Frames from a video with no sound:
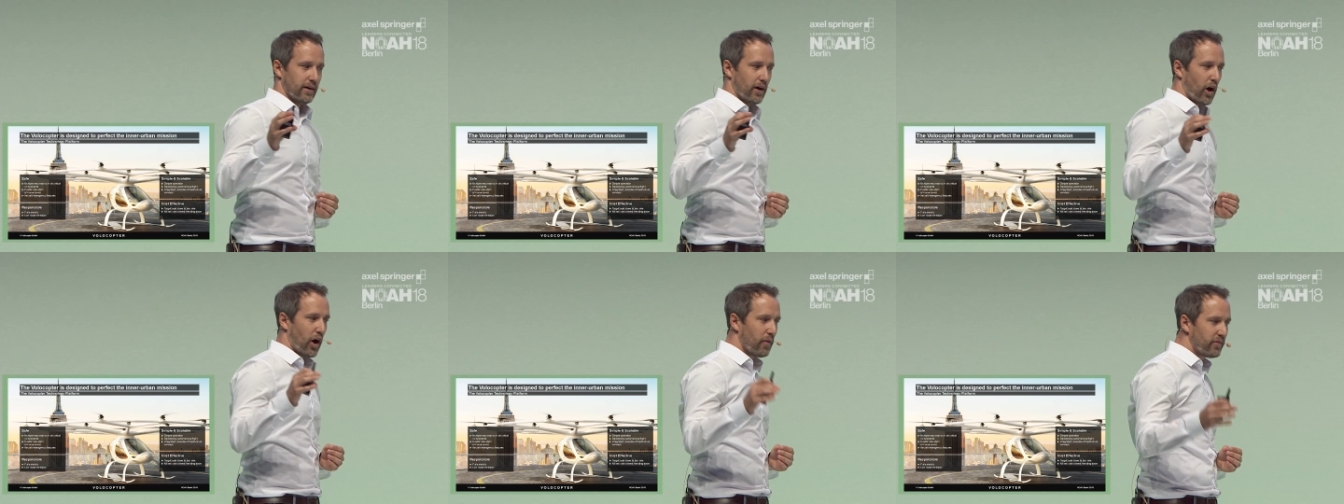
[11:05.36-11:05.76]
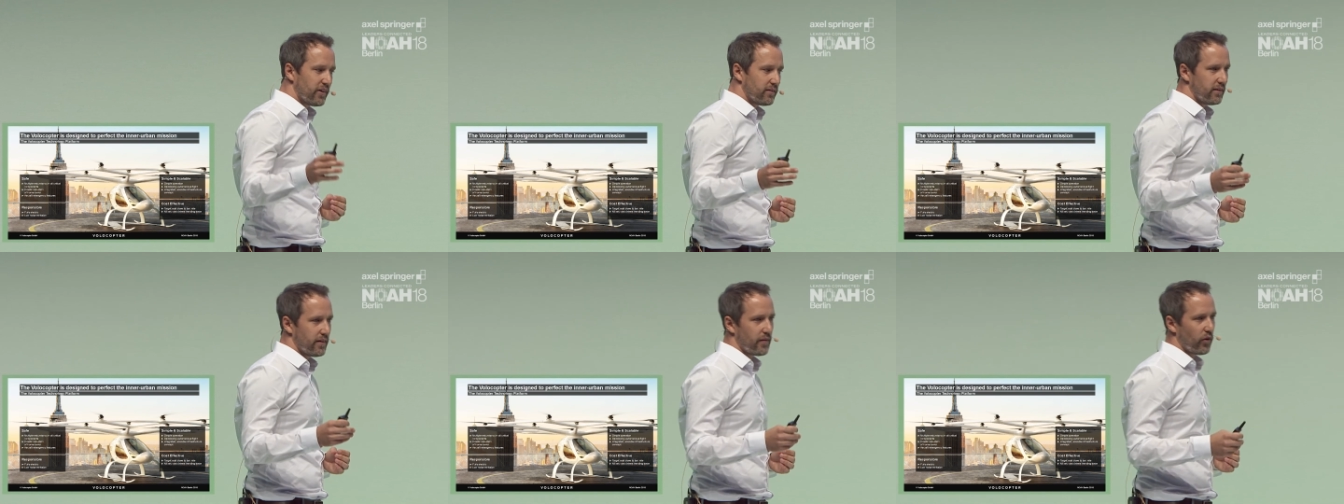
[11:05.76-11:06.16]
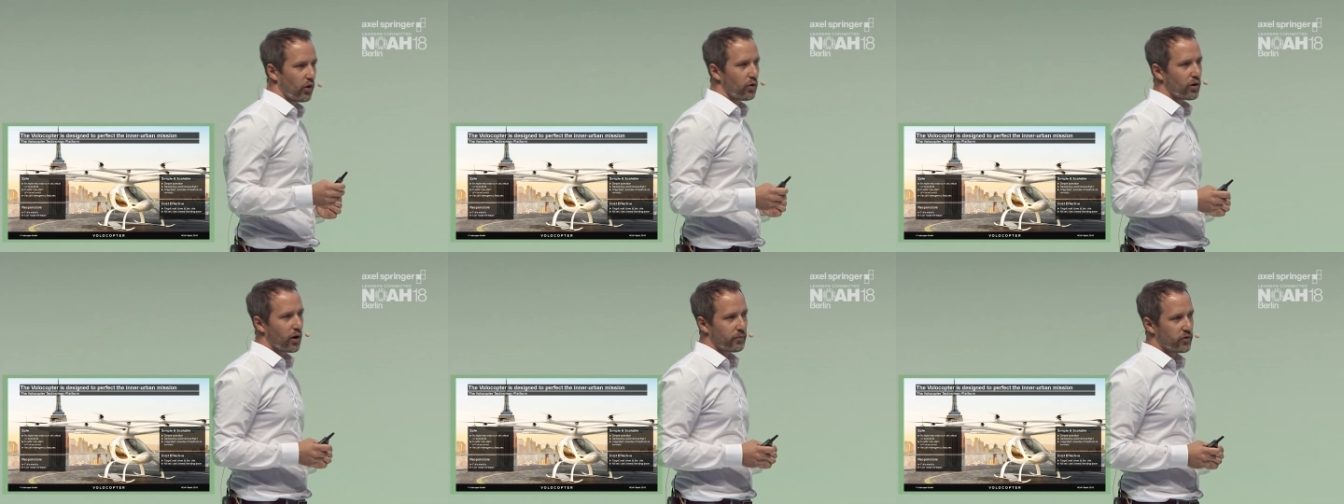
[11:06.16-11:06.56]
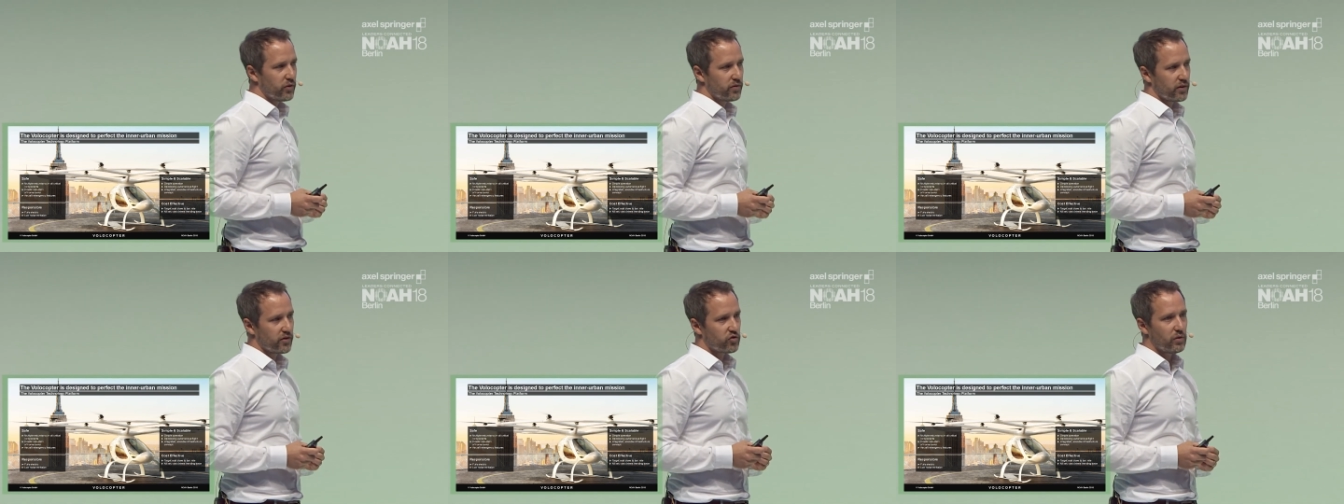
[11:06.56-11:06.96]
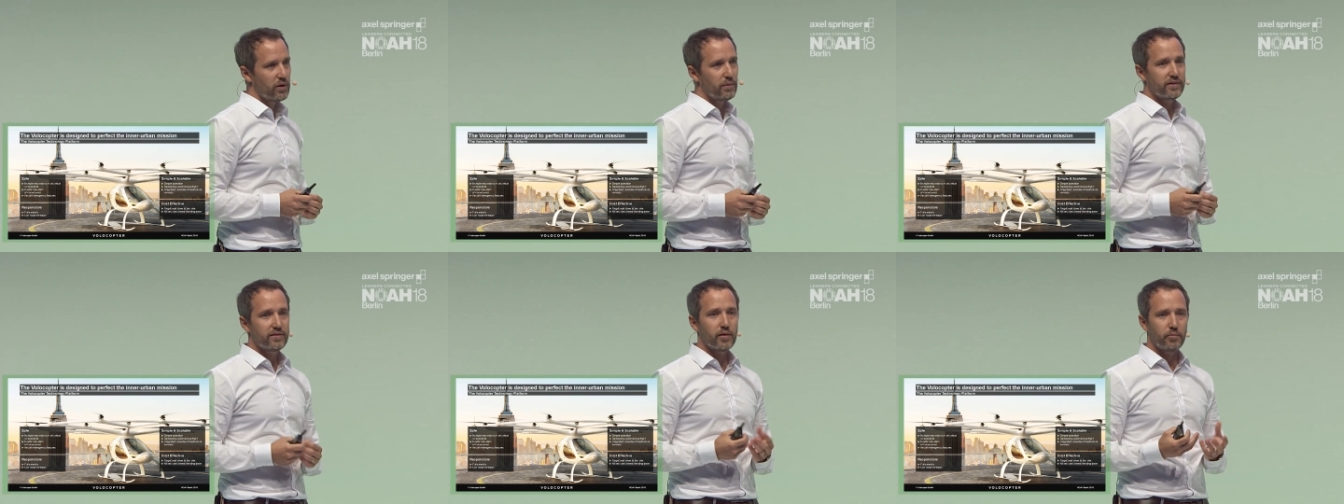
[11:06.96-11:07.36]
Obviously, the Volocopter is
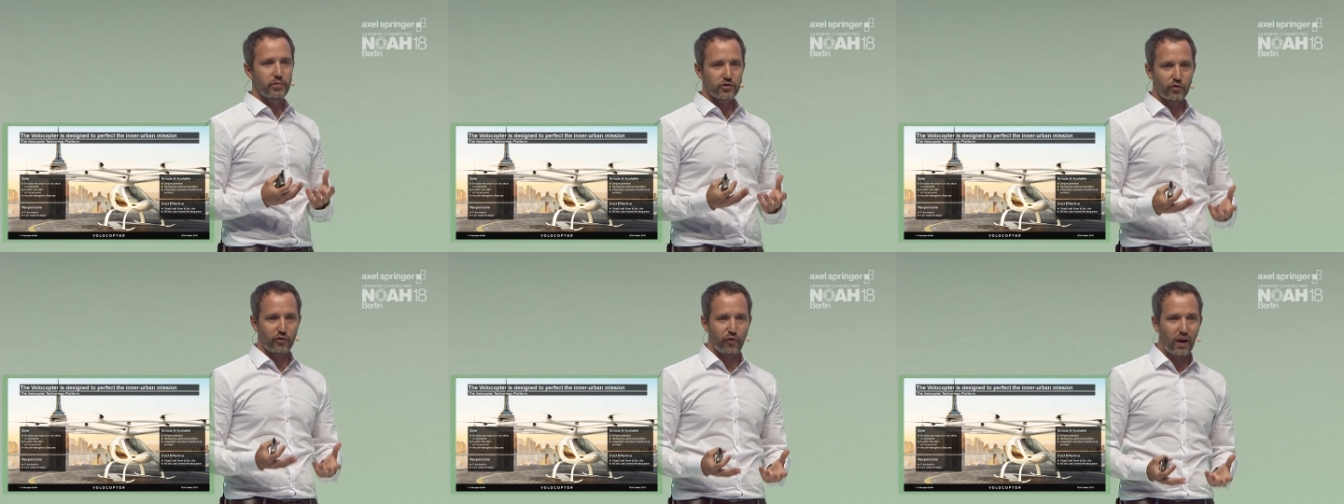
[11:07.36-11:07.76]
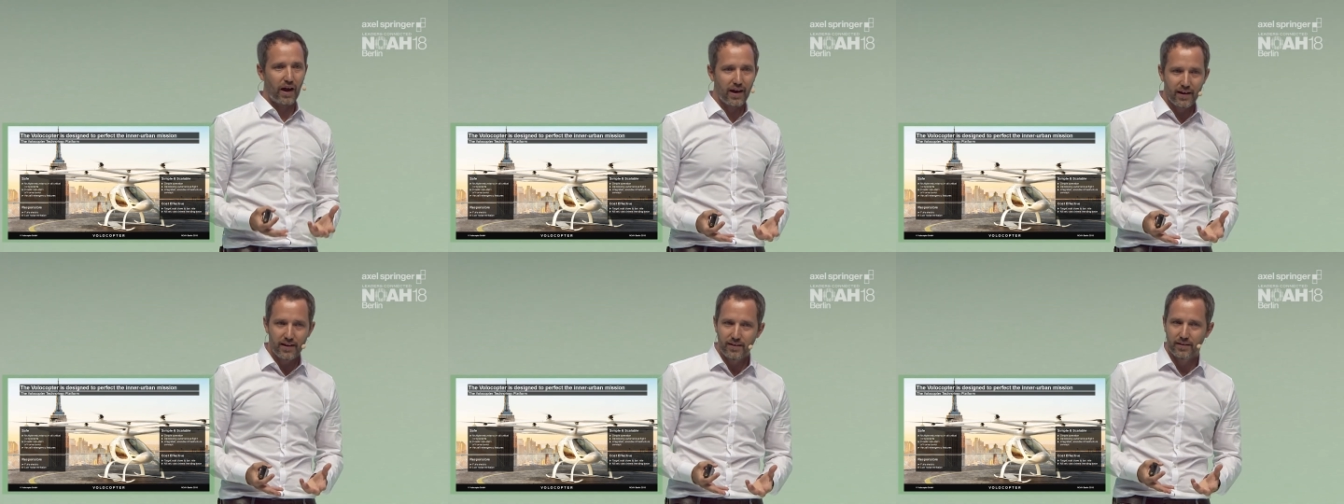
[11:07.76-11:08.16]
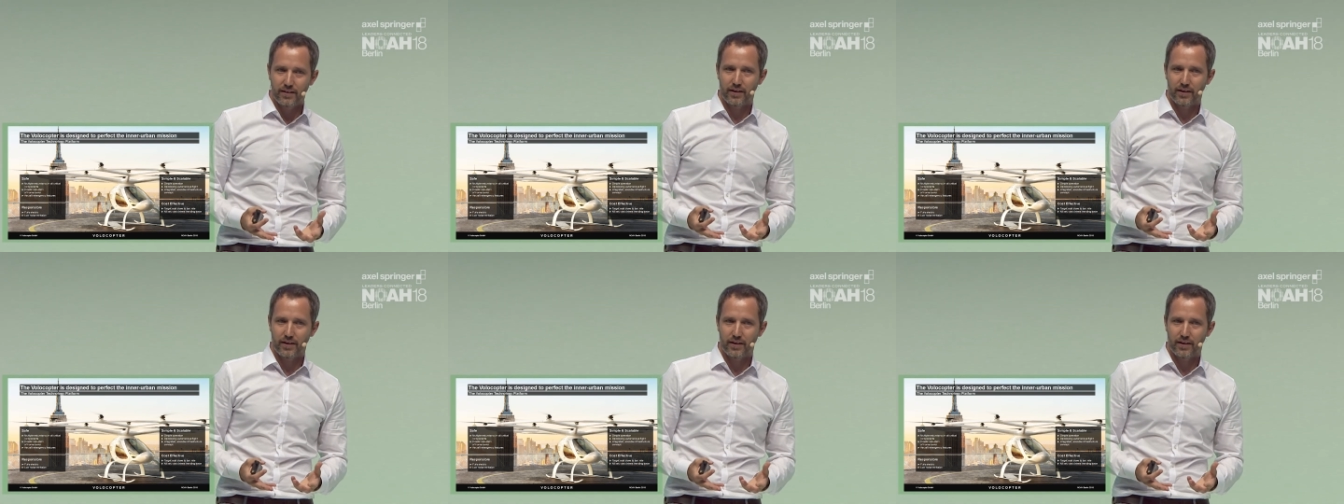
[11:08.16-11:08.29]
extremely simple to fly.